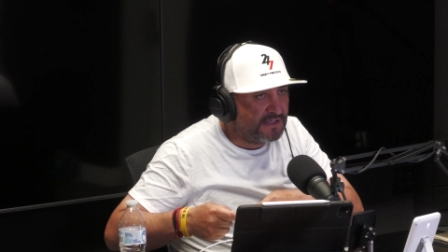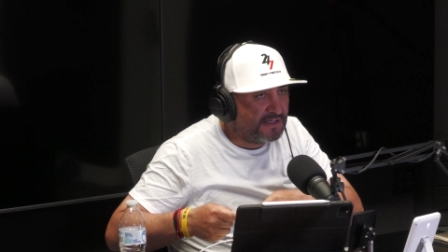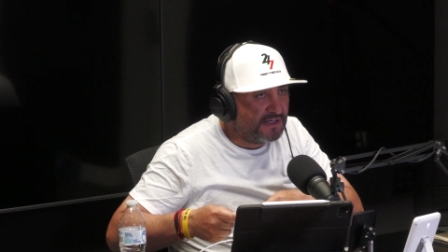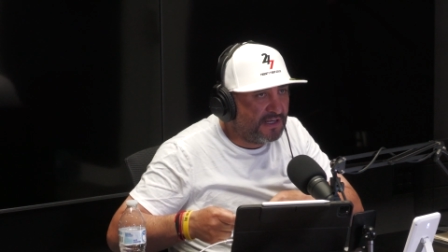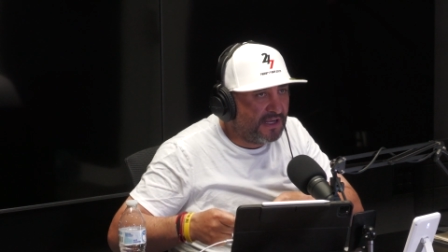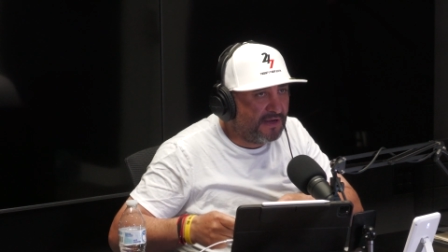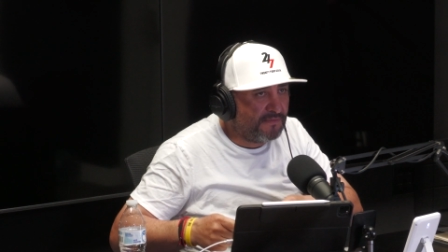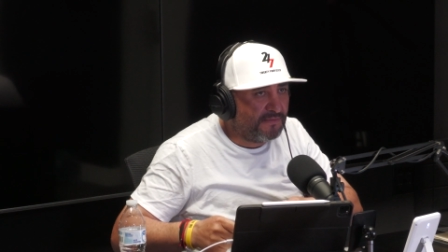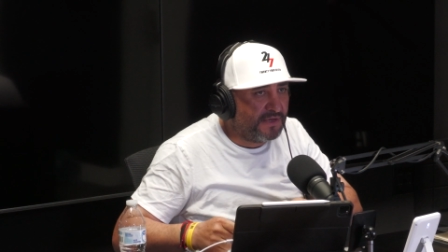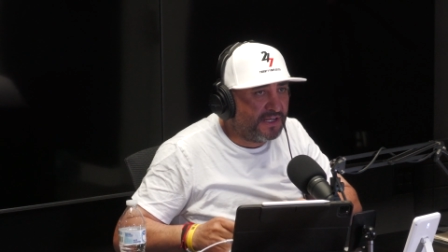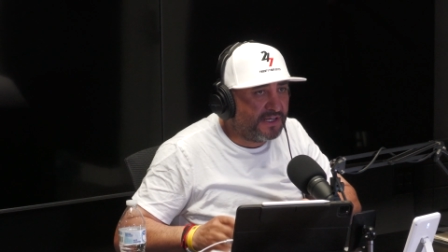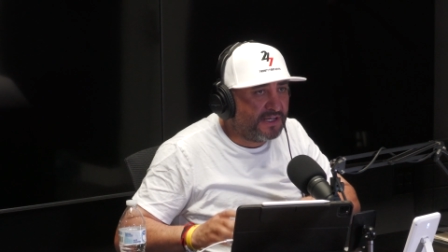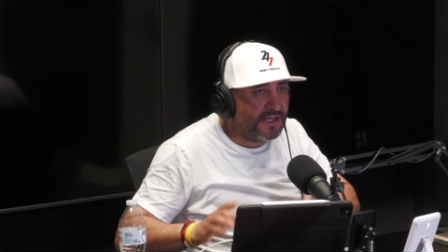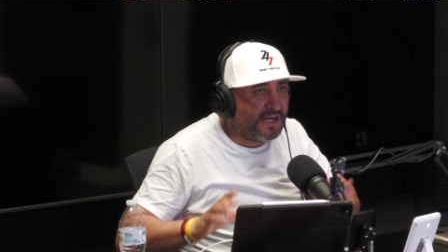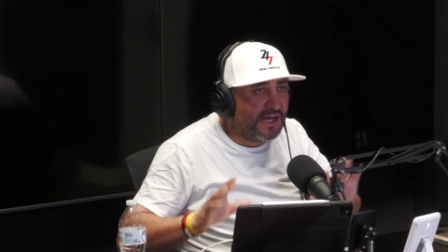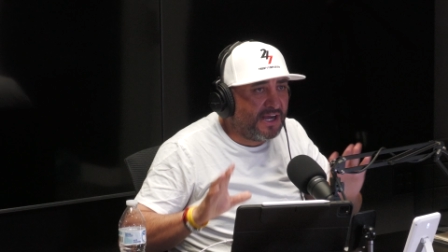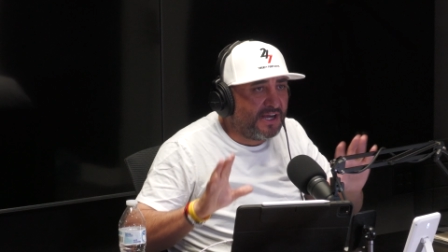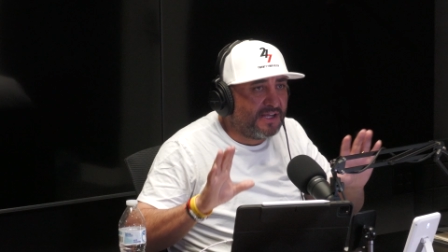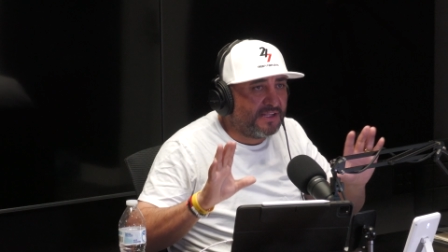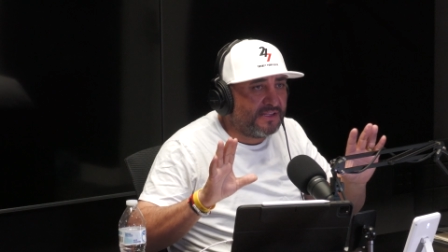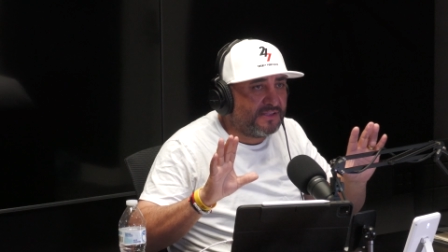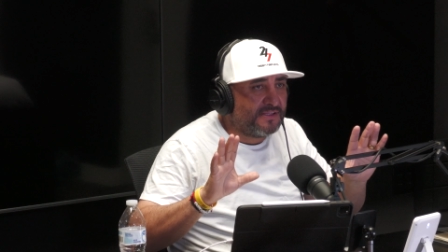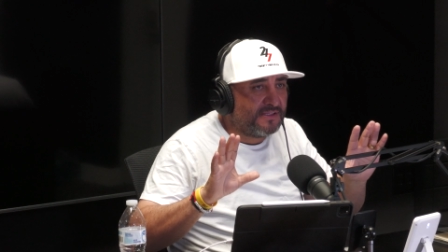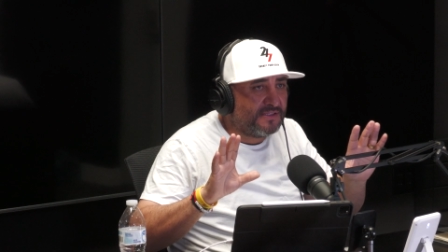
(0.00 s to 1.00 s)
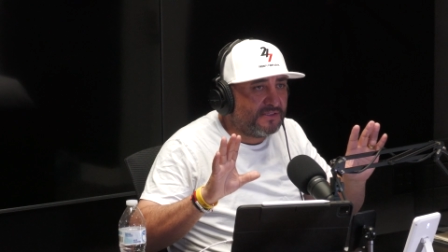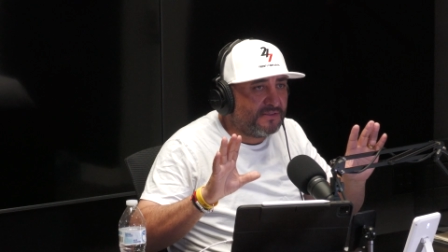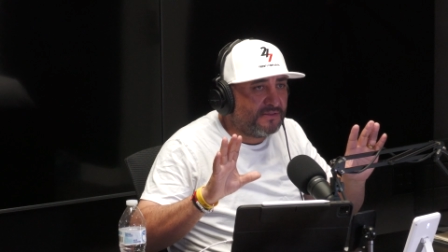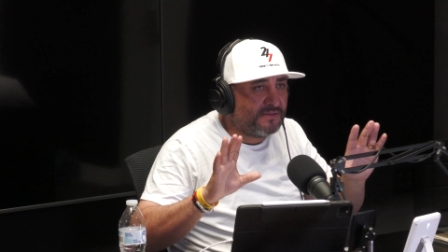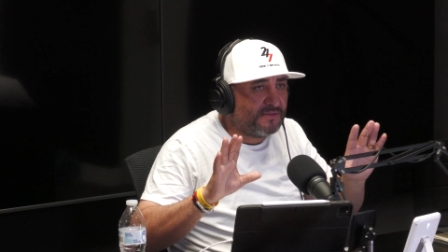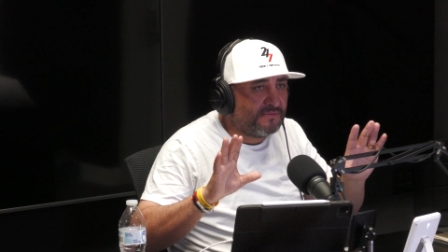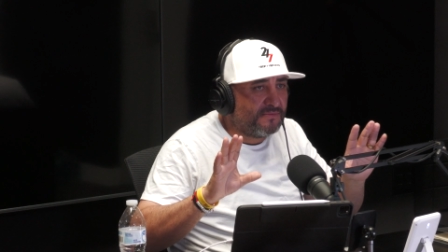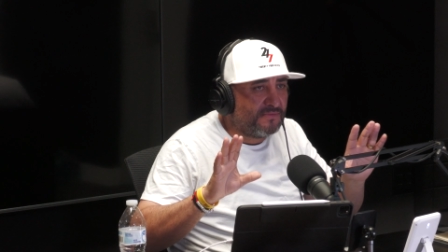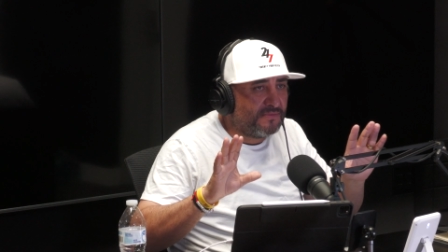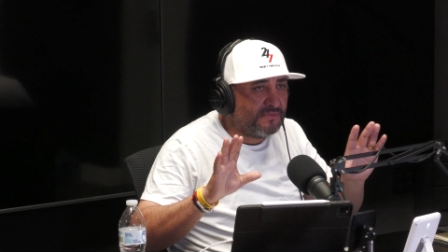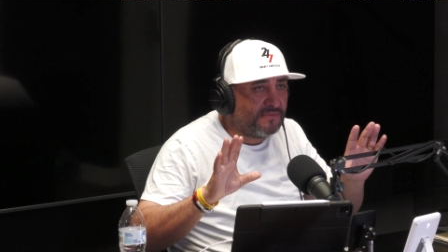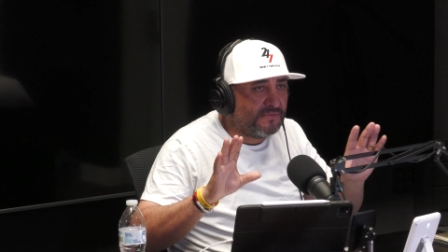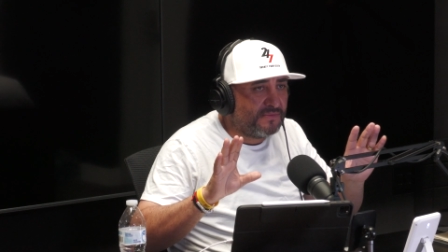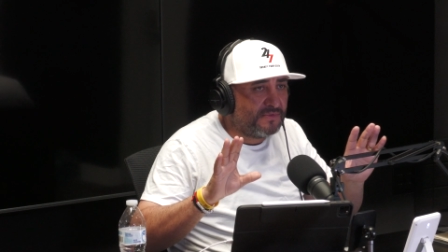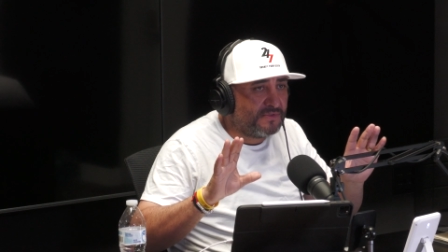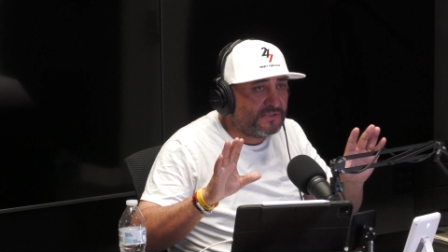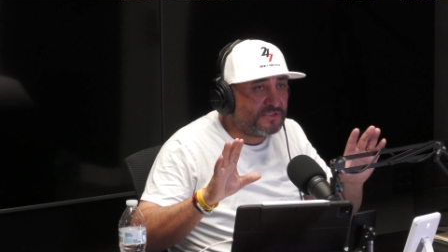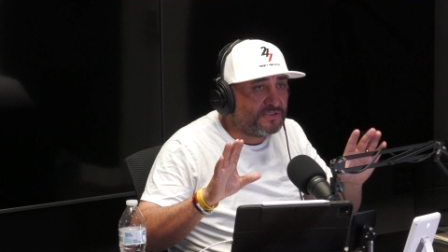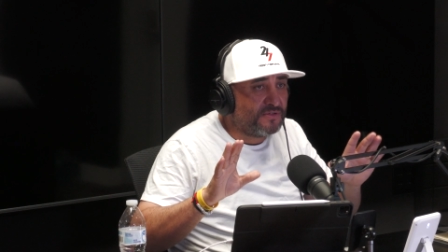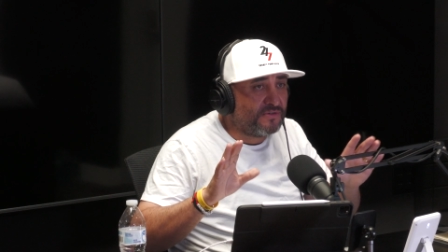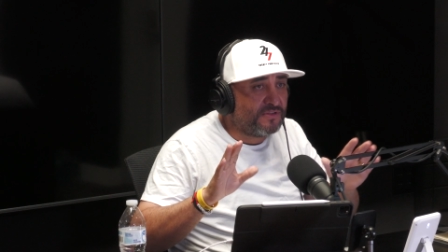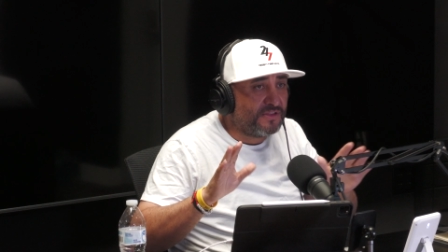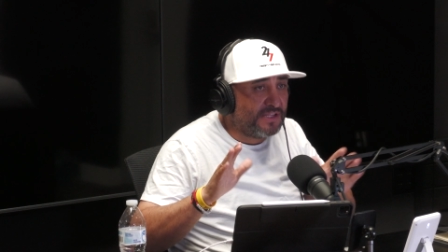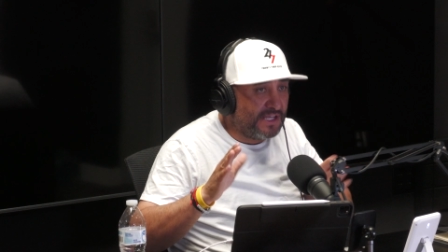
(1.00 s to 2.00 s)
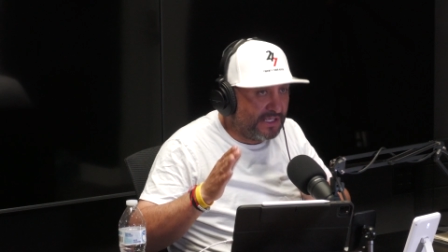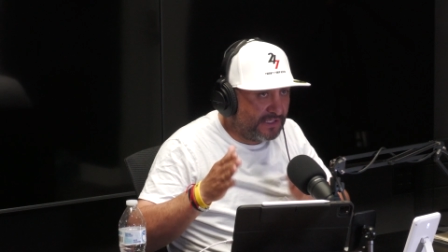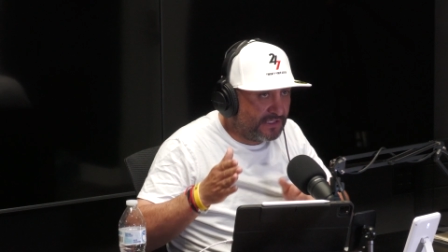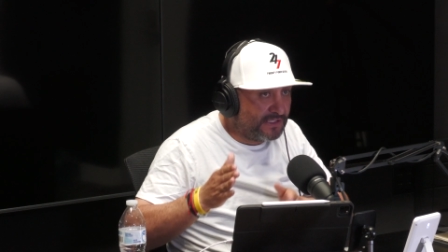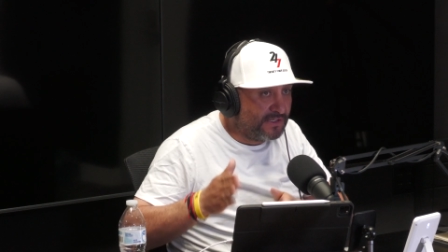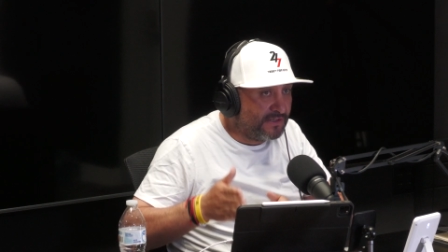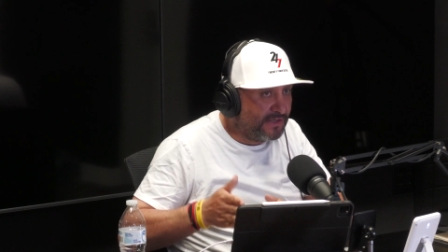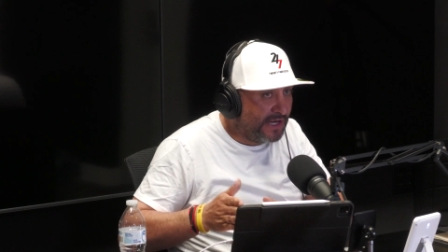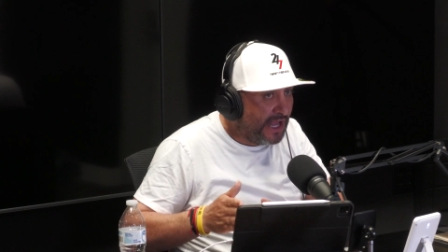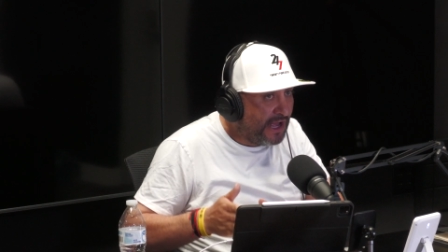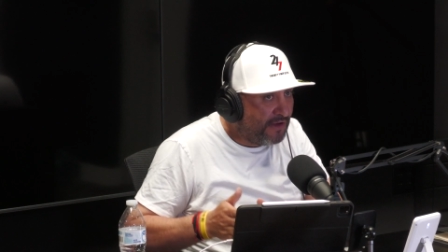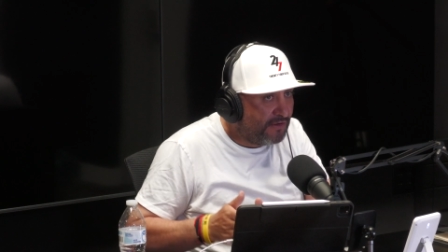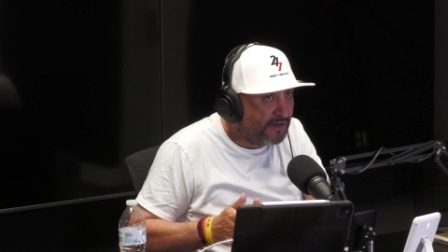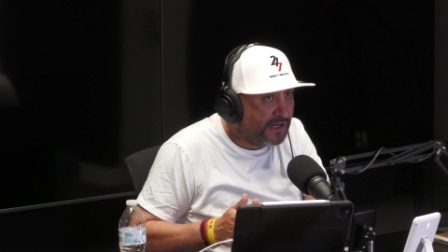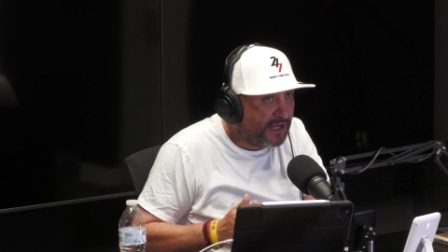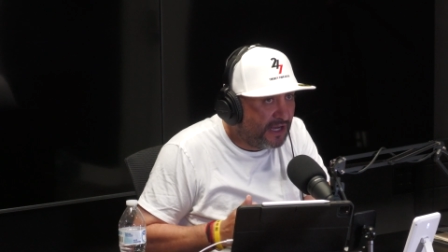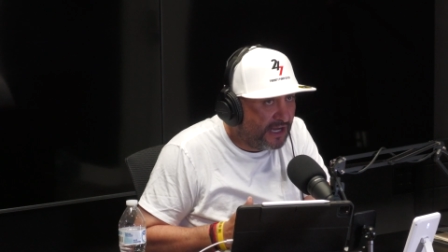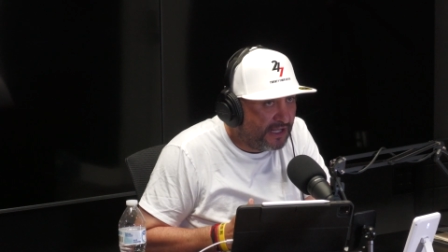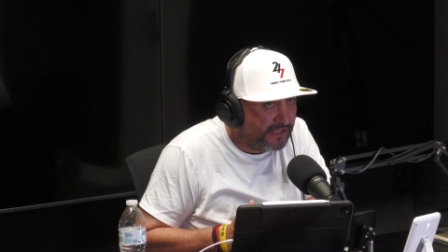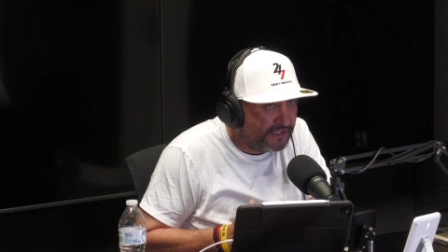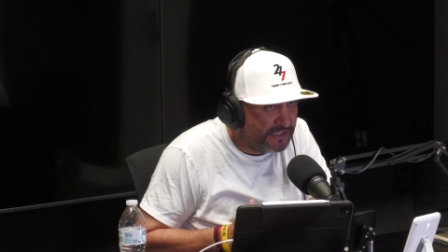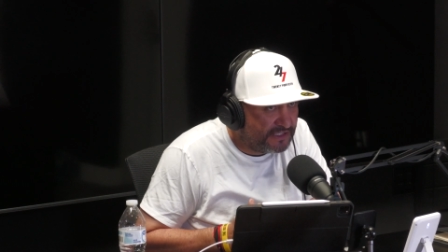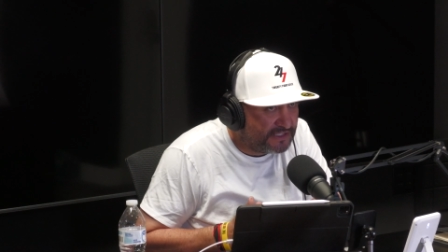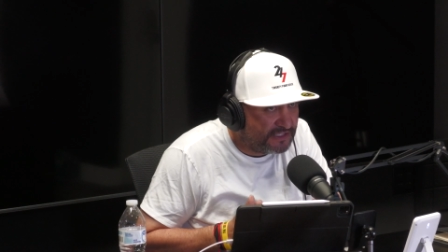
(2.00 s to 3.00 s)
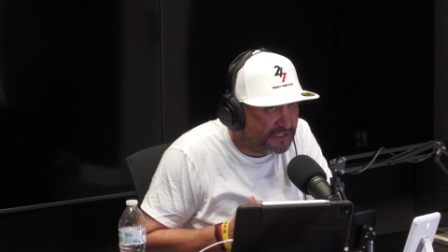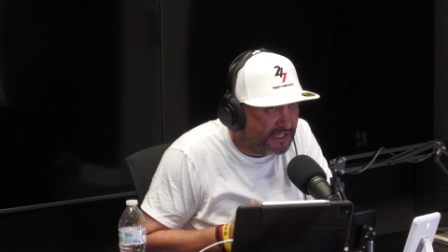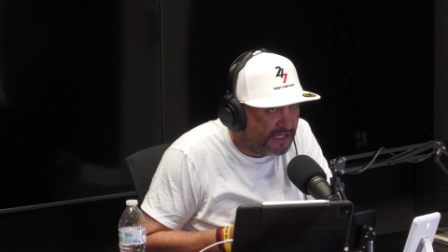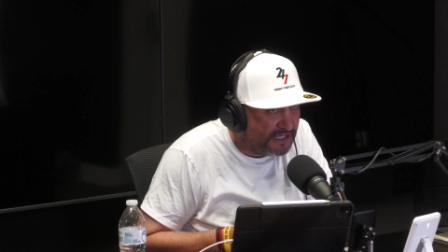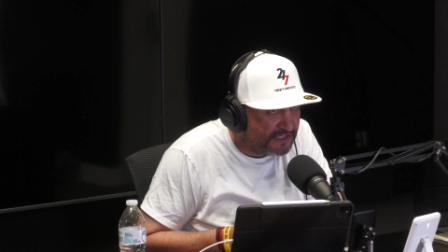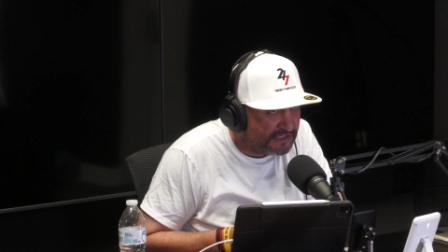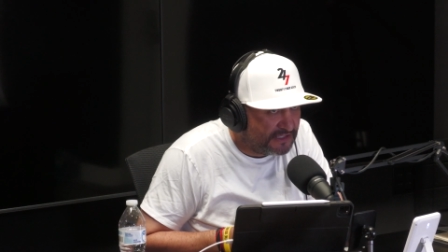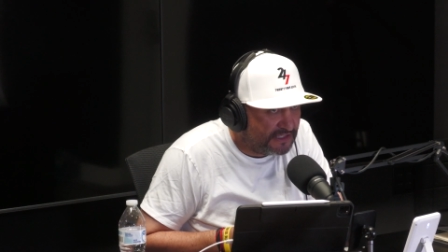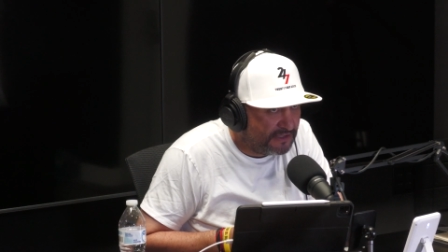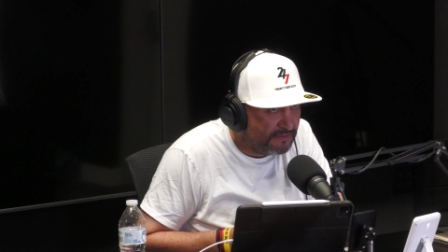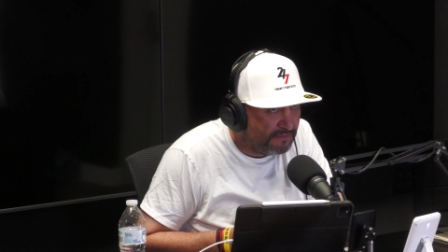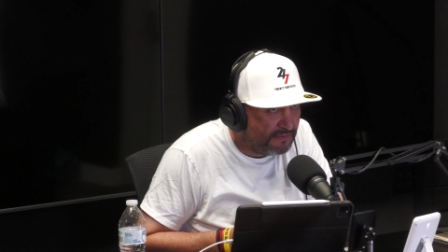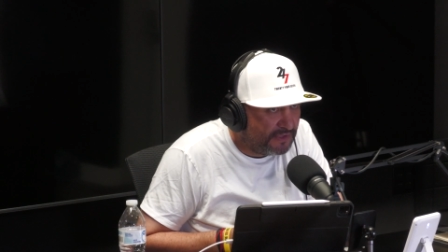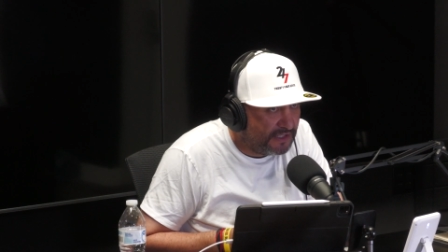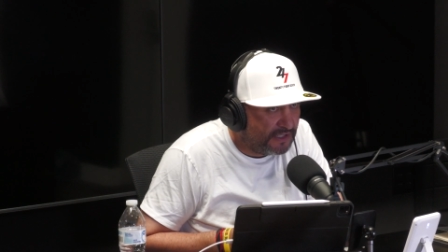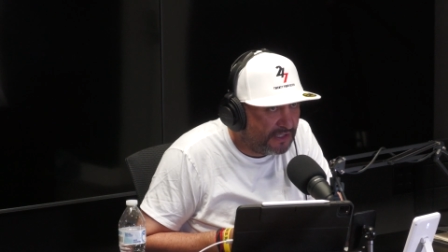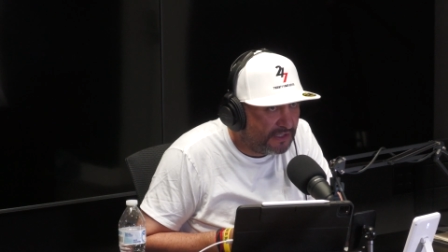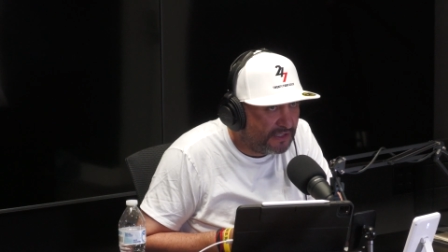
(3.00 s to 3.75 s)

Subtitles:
I'm like, God. So now God is testing me.